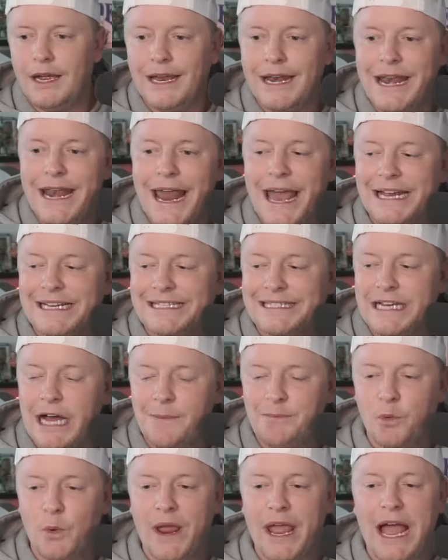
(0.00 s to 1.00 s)
Next
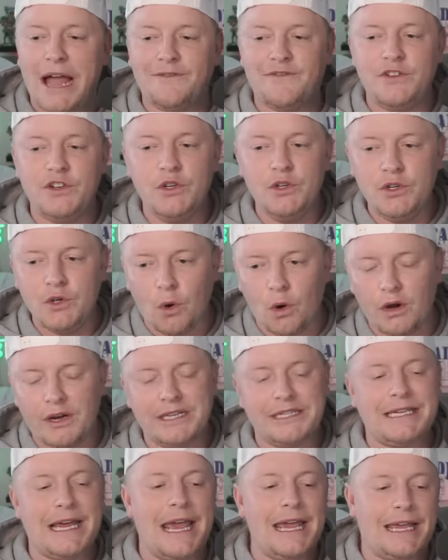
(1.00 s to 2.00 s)
up, we have New
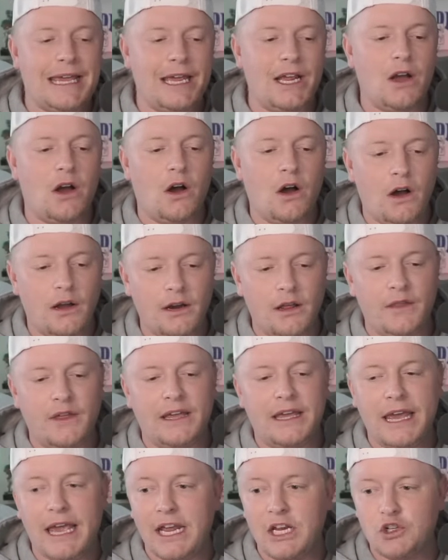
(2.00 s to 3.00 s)
York taking on the
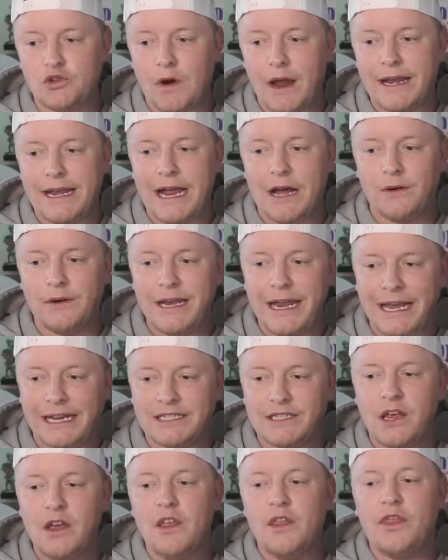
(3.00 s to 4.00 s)
Kings. Right now,
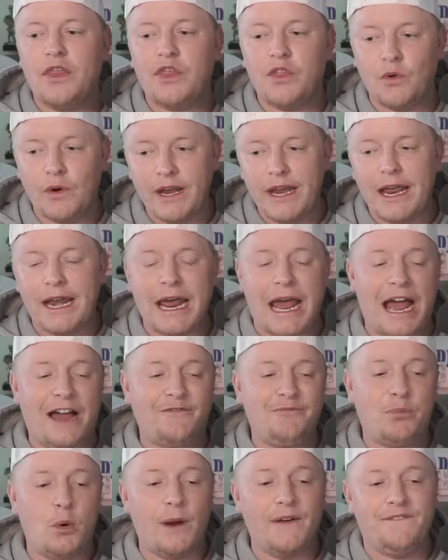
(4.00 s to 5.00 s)
Knicks, three and a
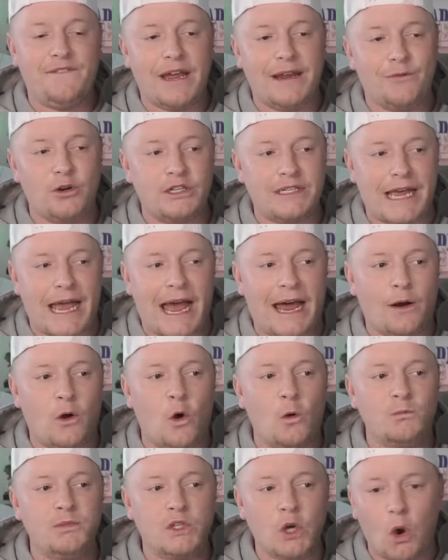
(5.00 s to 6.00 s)
half point favorites at
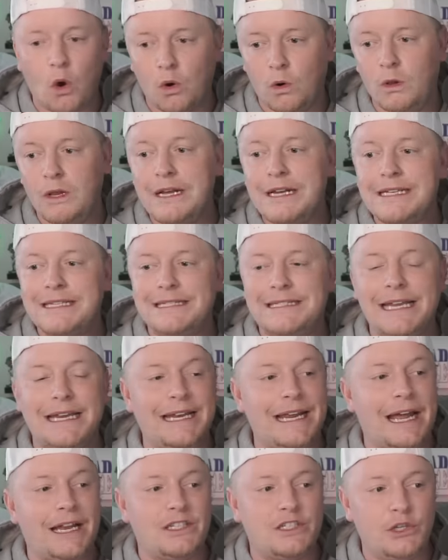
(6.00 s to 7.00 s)
home, total
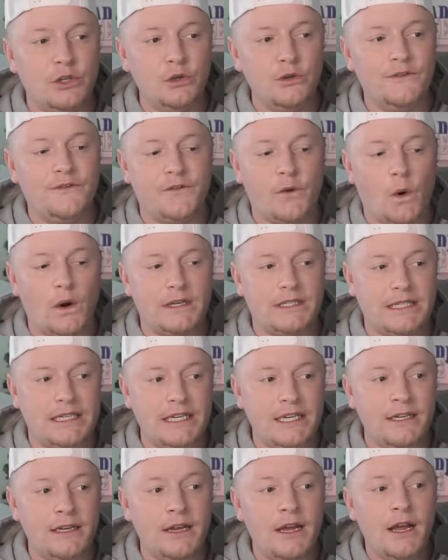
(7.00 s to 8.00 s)
sitting at
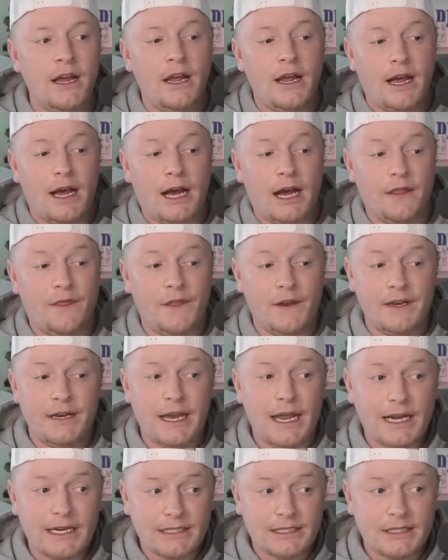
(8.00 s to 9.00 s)
214. Uh, the
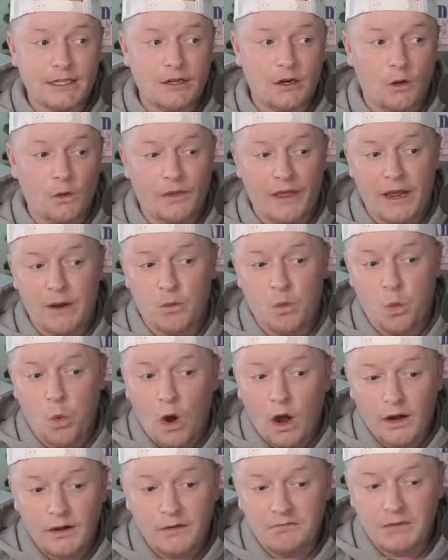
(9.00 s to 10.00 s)
Knicks, you know, they
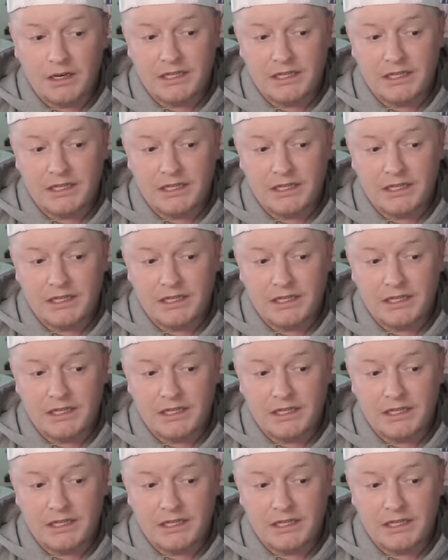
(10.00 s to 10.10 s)
won